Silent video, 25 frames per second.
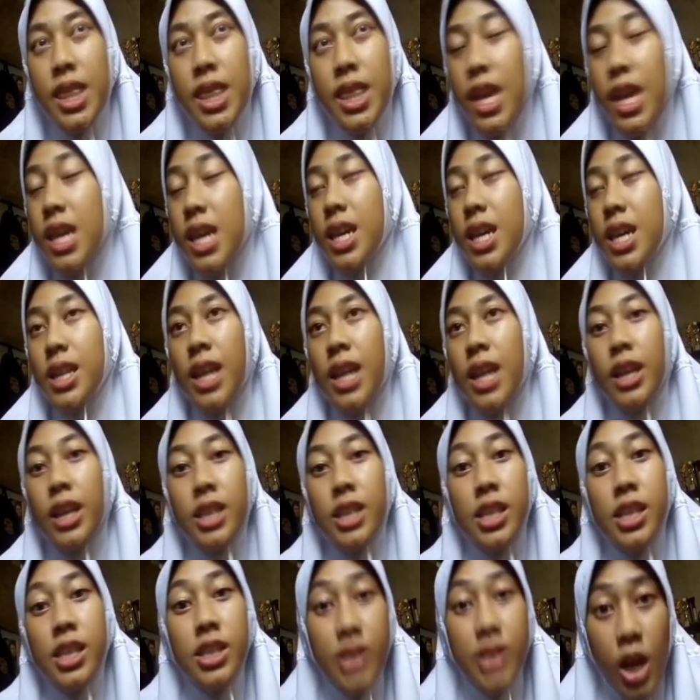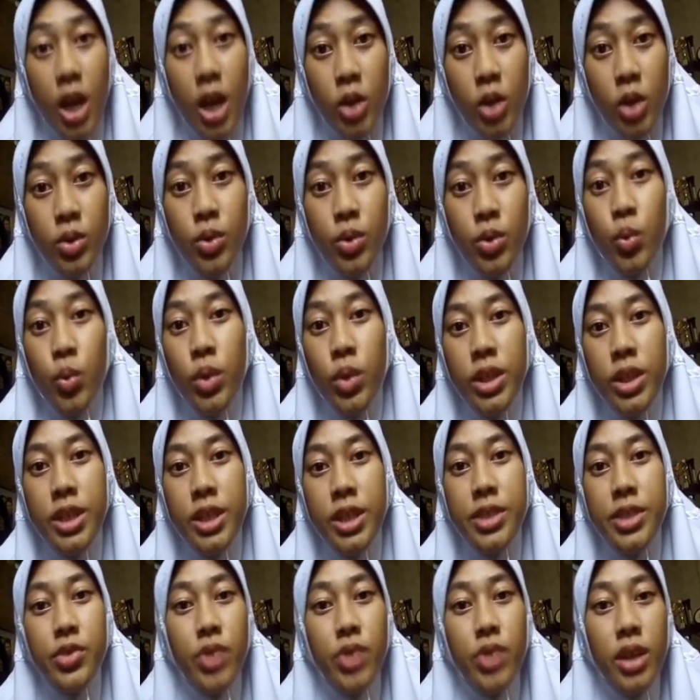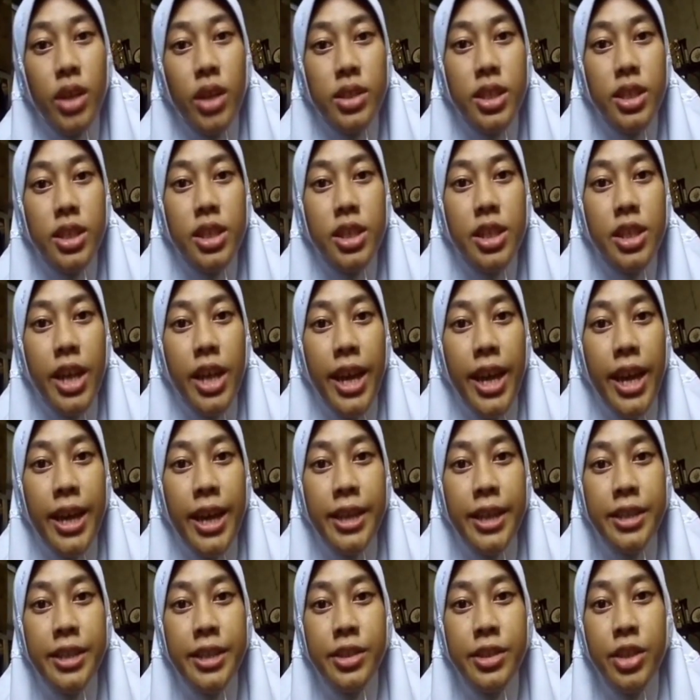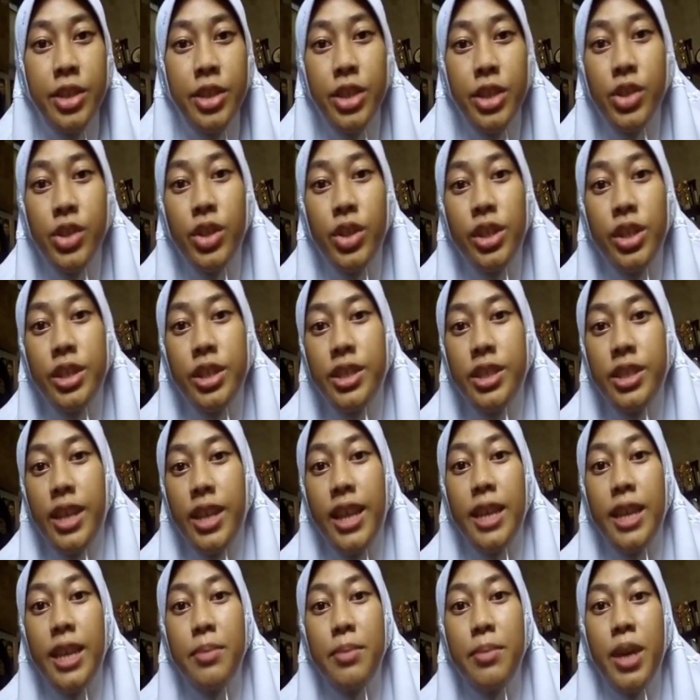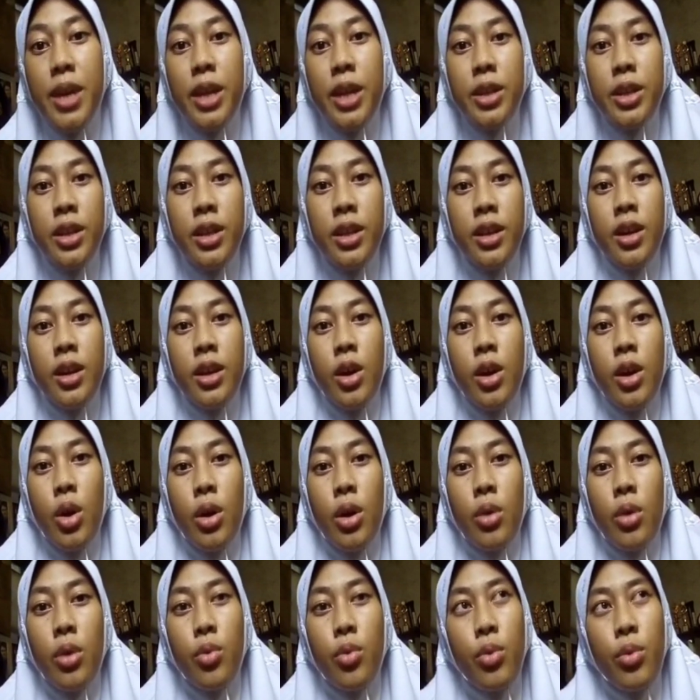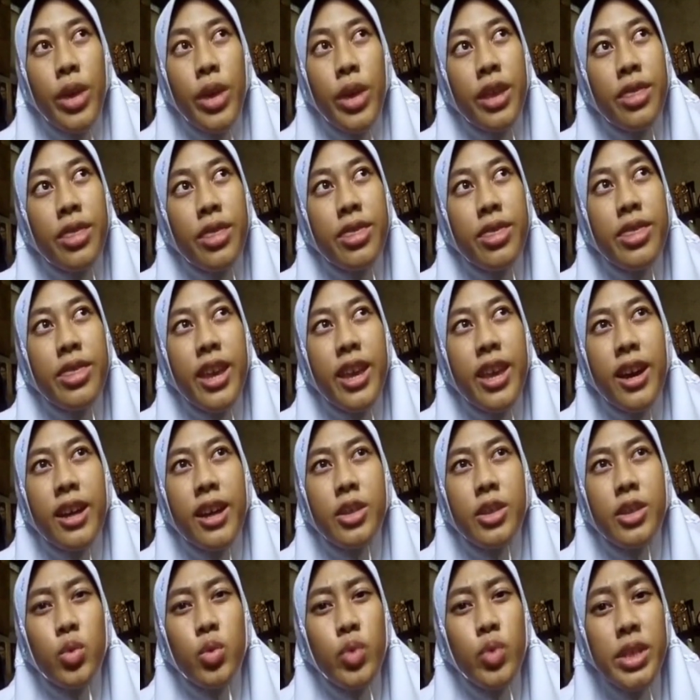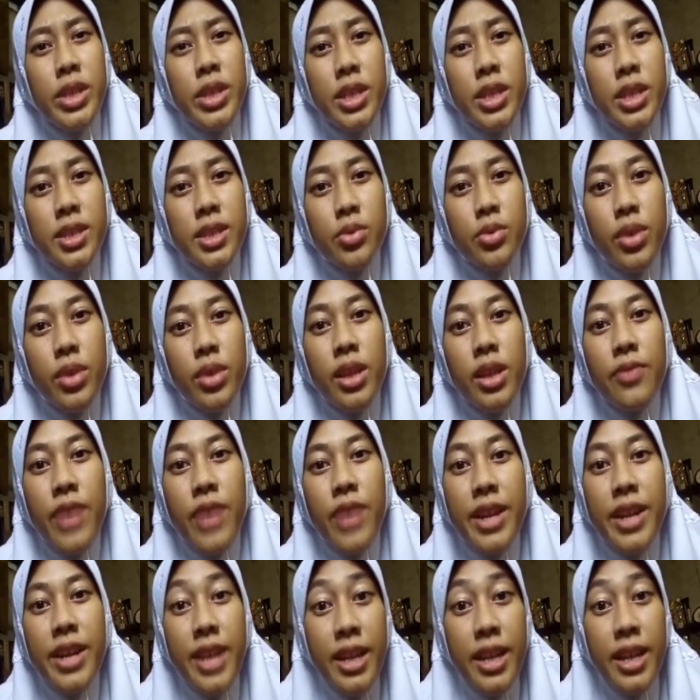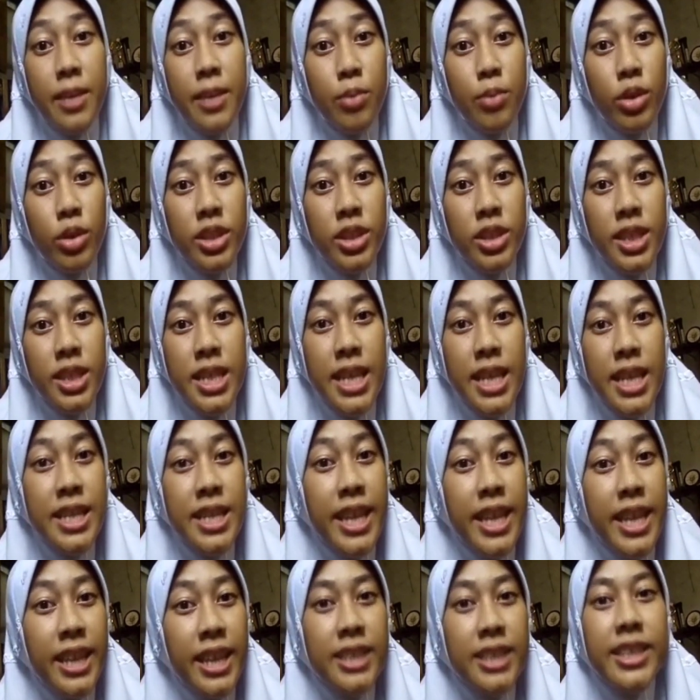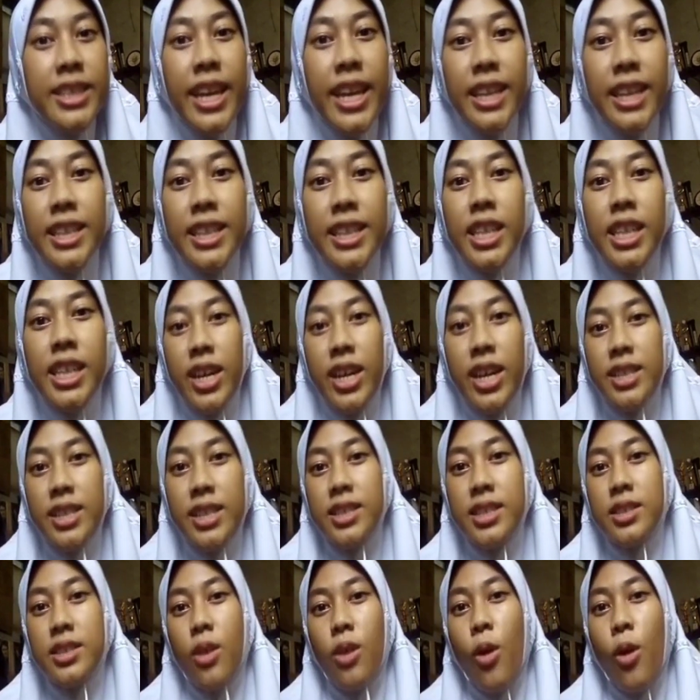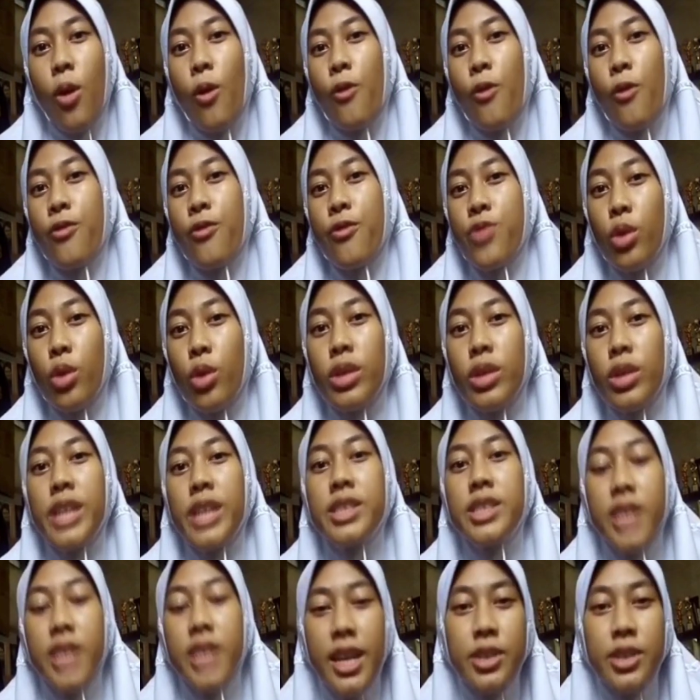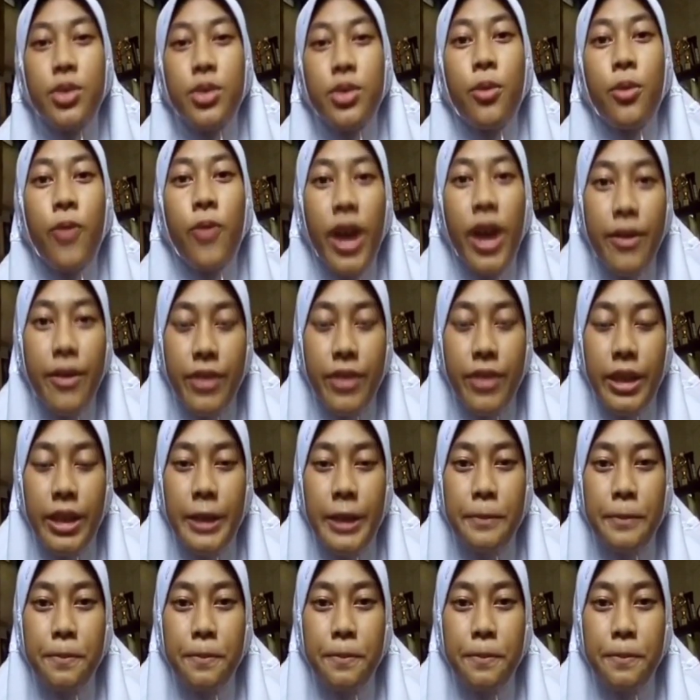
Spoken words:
they connecting sound, word, structure, and discourse element with that which is relevant and important in their daily case of knowledge and survival.